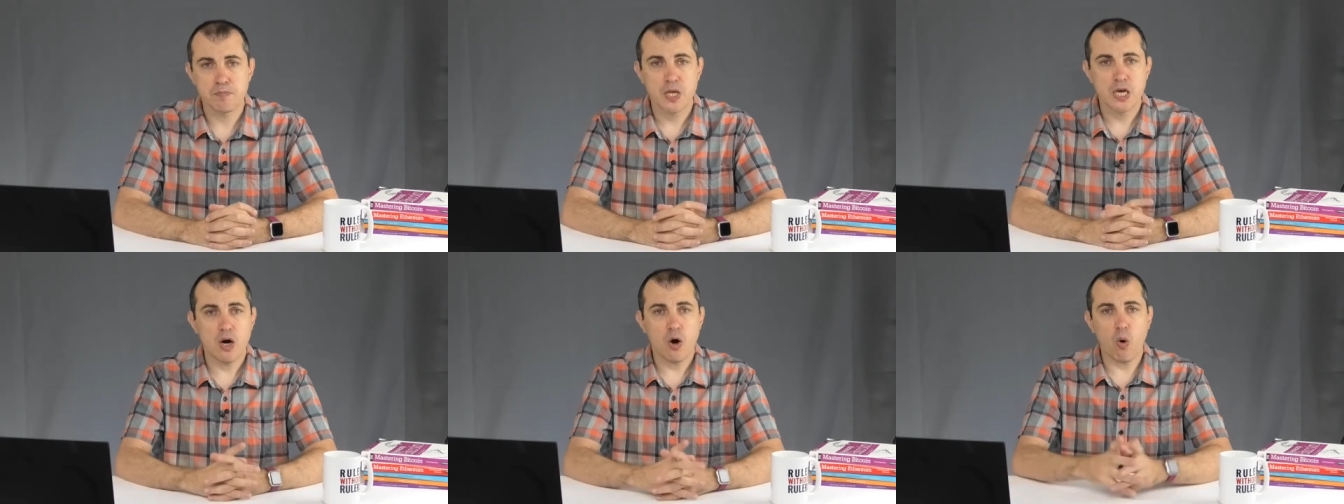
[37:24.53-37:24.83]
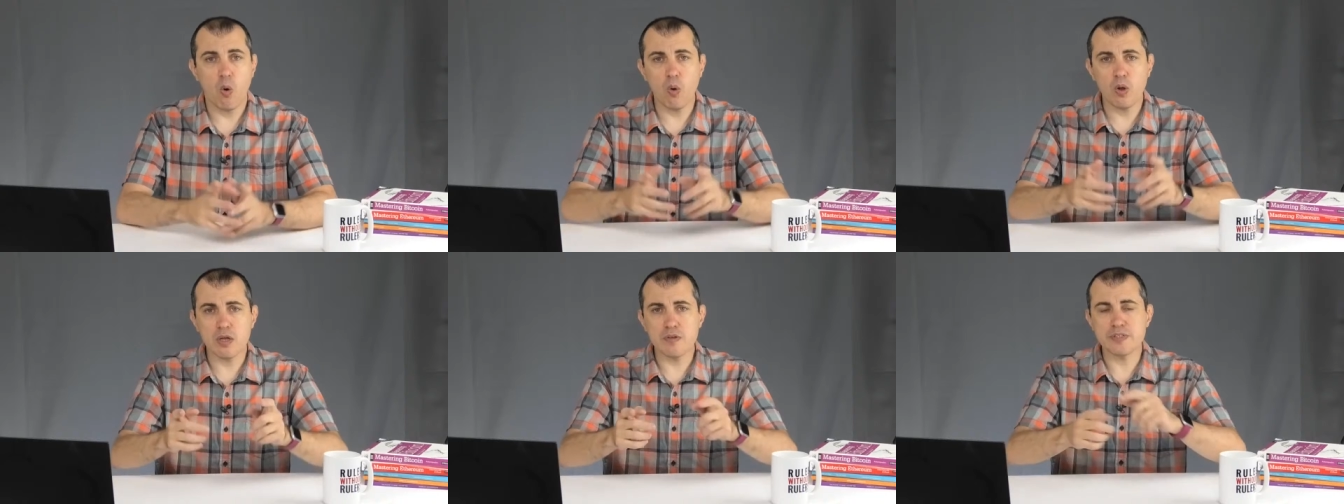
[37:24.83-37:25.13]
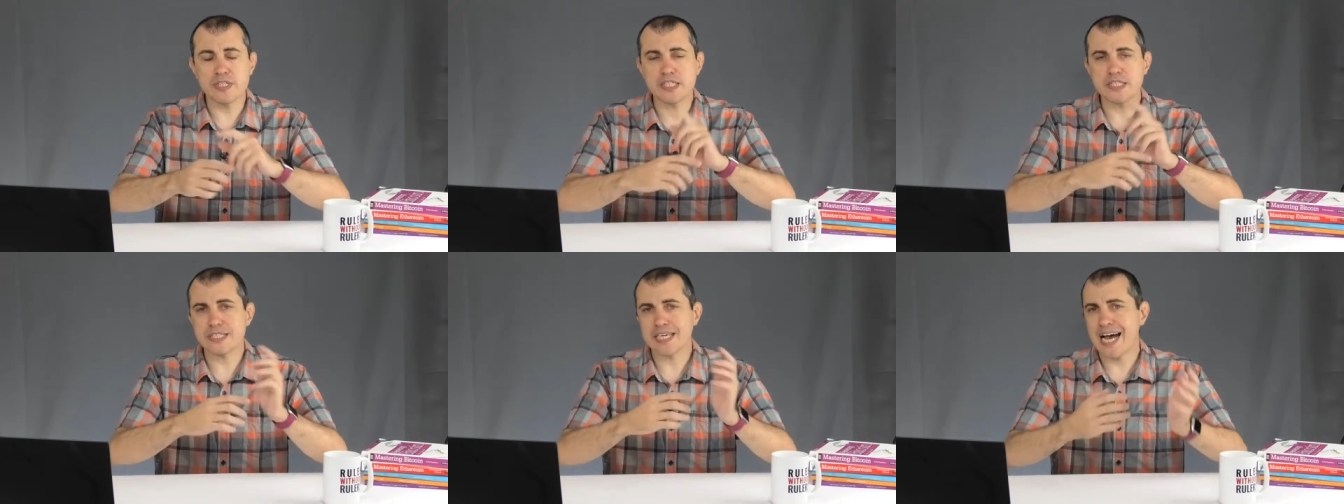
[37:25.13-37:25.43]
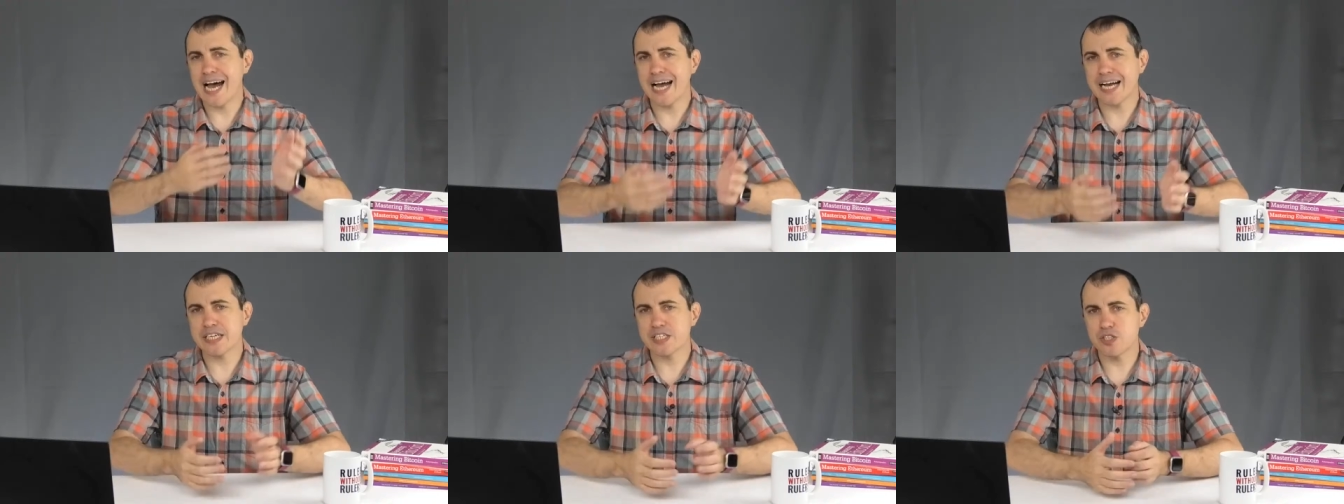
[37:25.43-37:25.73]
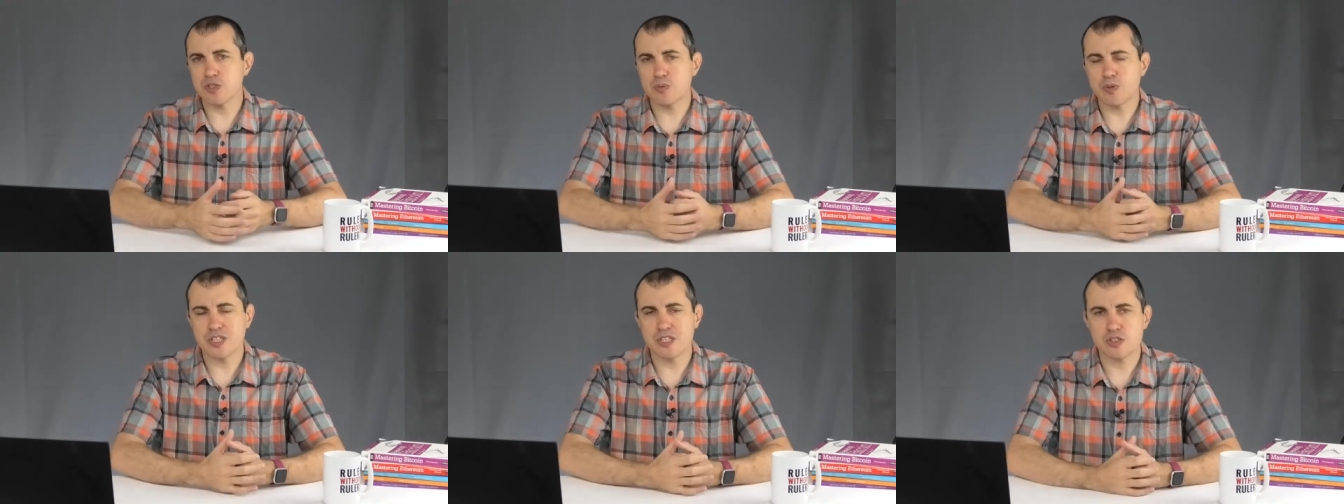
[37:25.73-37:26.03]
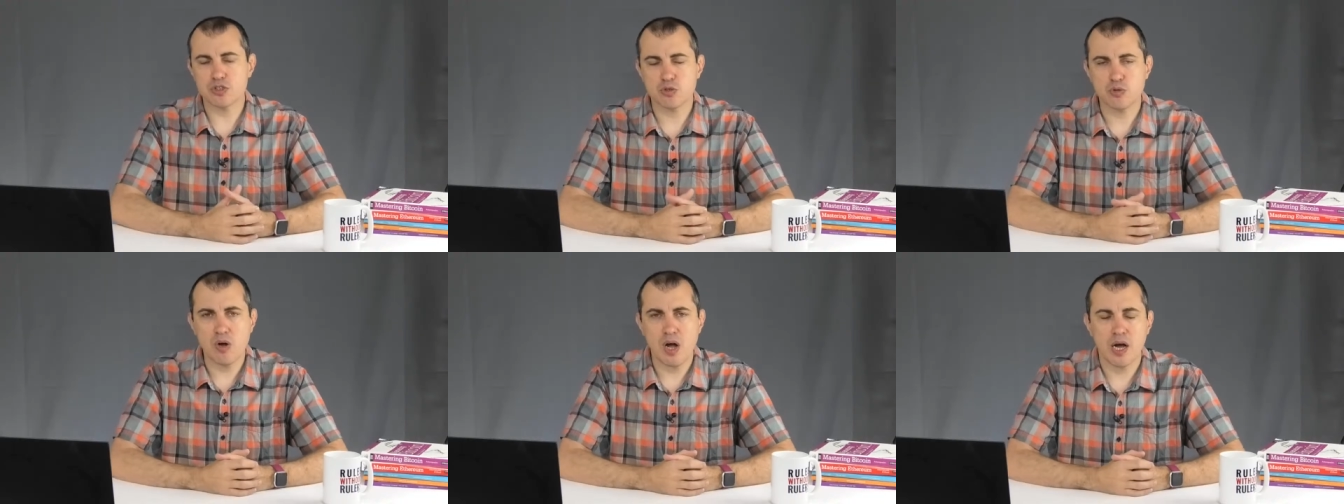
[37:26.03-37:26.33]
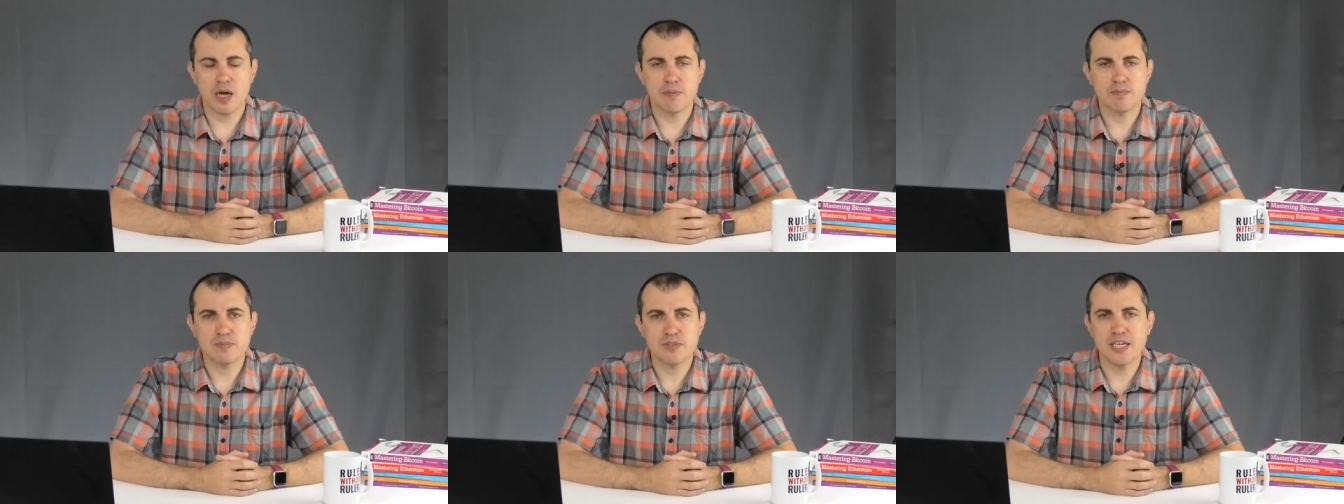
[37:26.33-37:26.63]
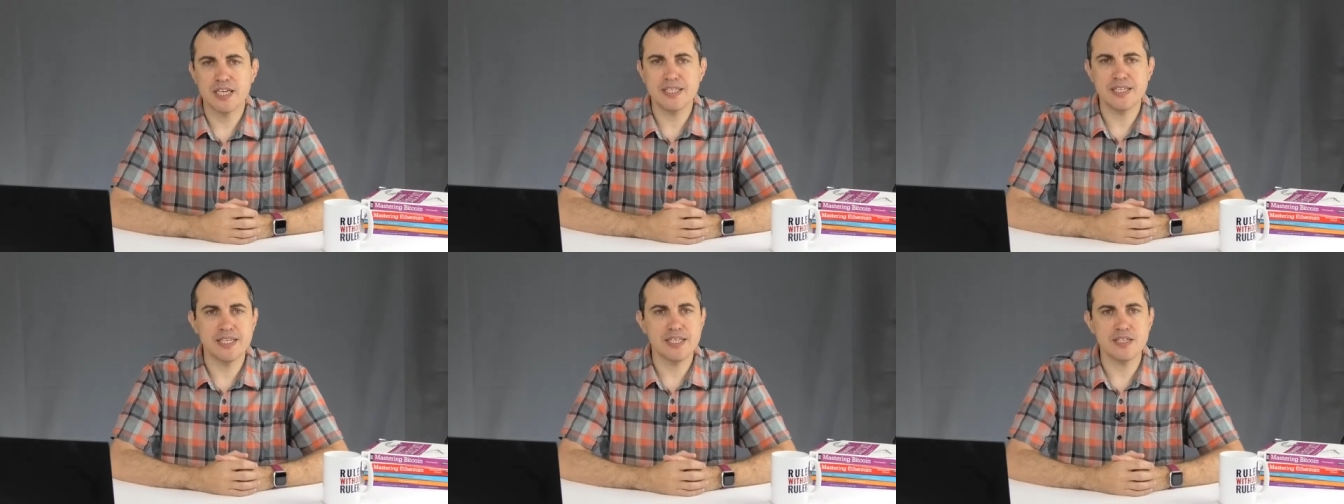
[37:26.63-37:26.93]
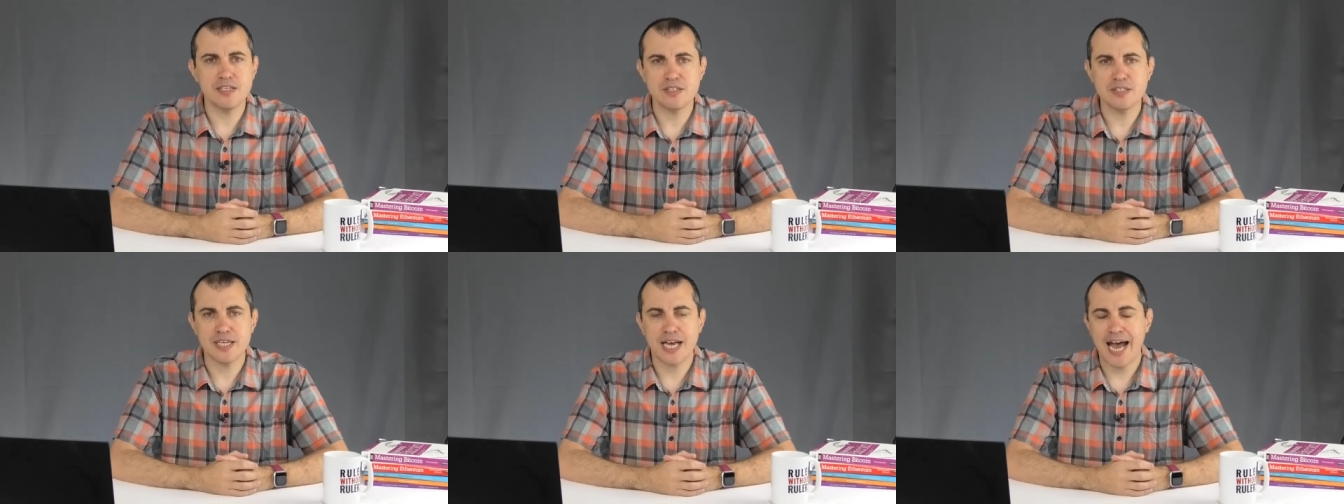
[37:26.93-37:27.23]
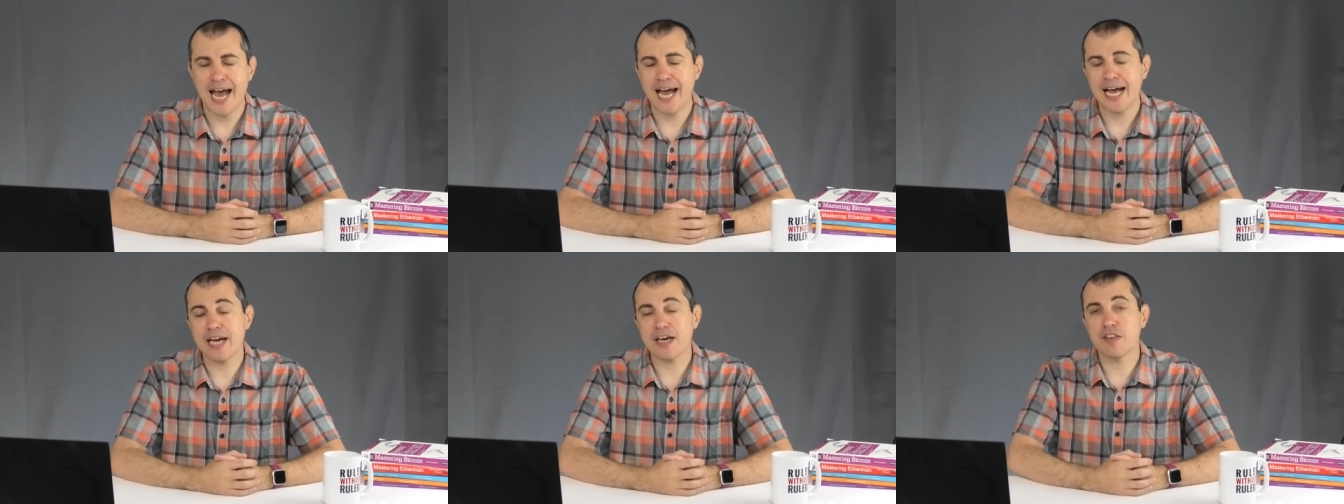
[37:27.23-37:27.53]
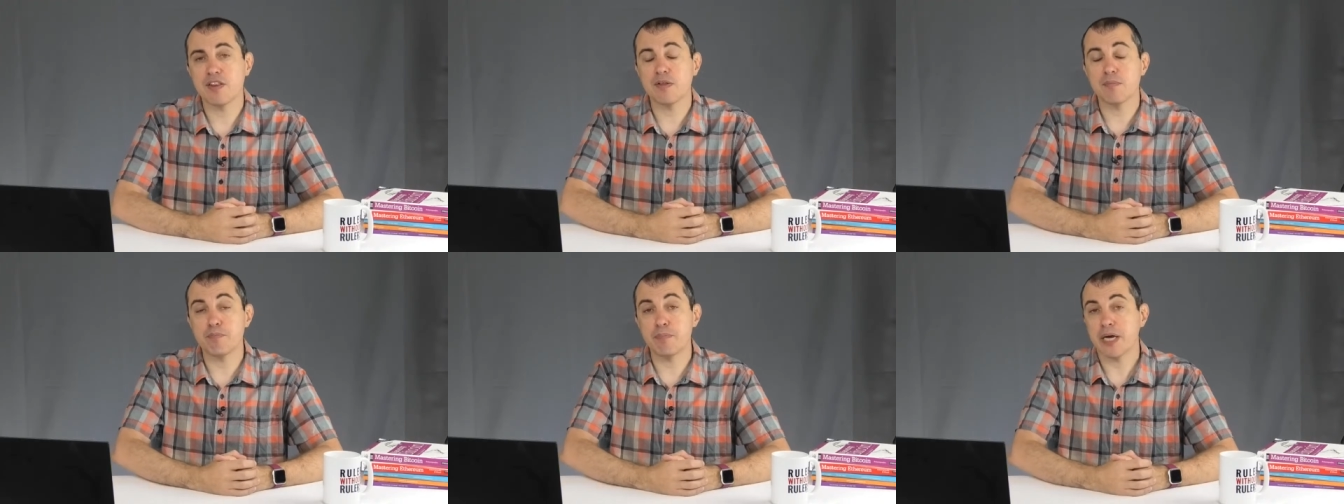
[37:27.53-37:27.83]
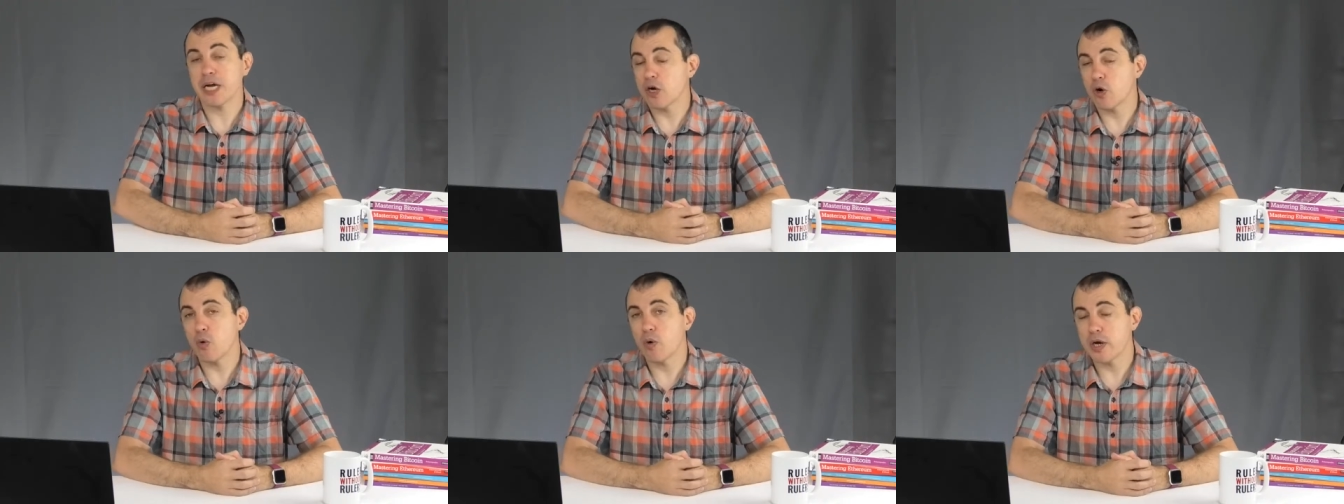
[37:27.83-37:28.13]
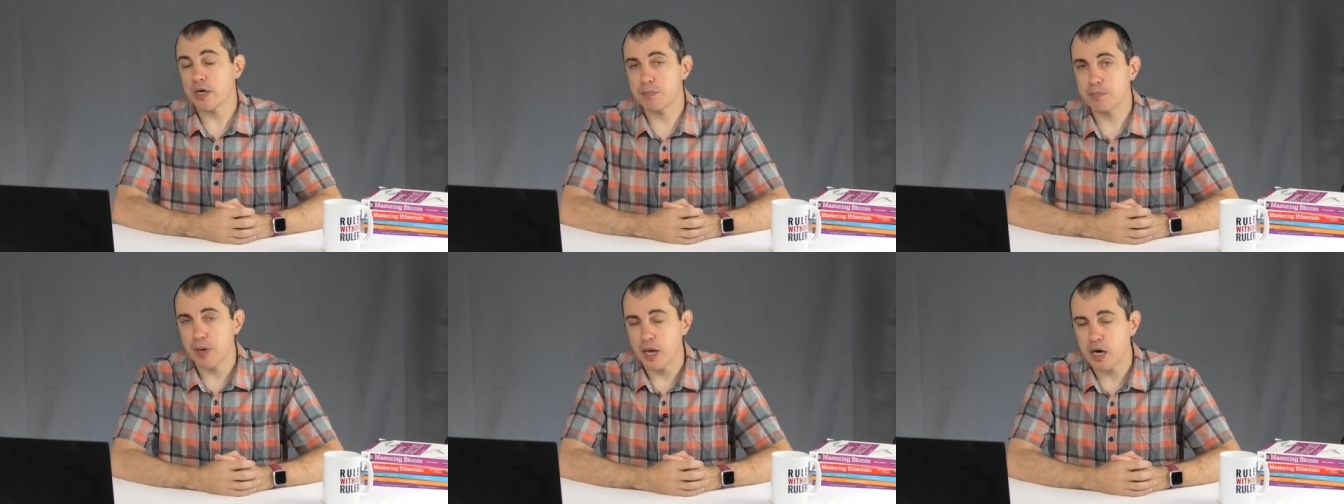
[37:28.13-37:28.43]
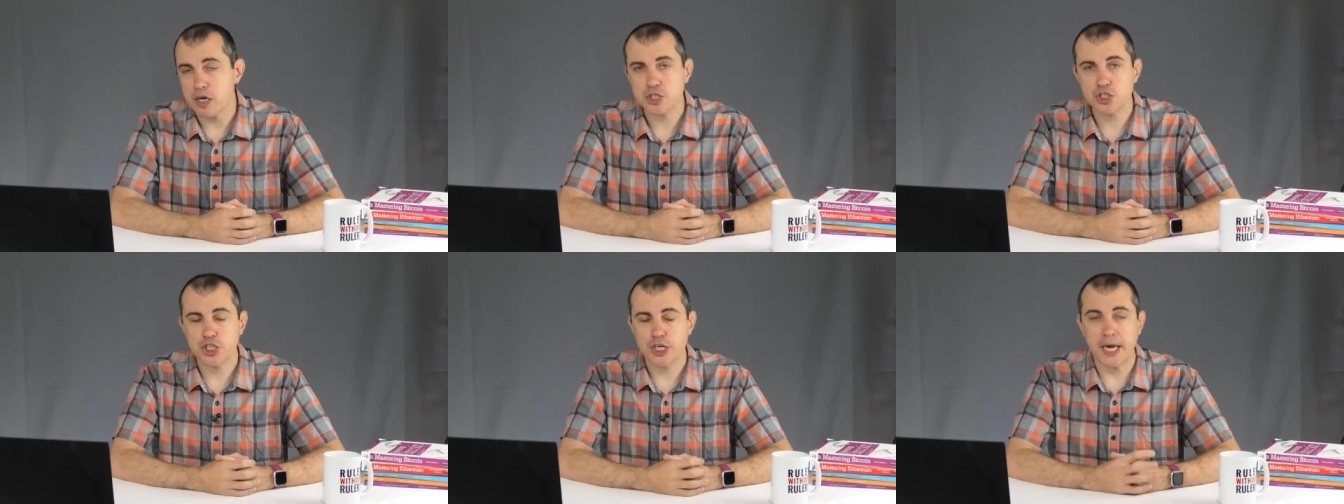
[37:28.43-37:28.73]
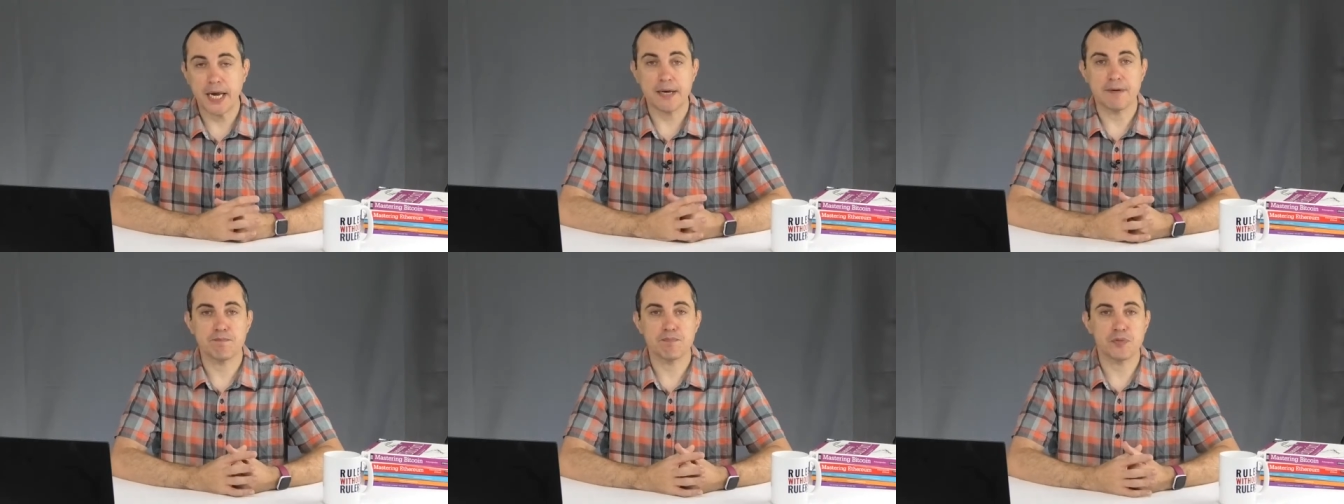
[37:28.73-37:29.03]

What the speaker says: All of these hacks that we described, they didn't hack the Bitcoin blockchain.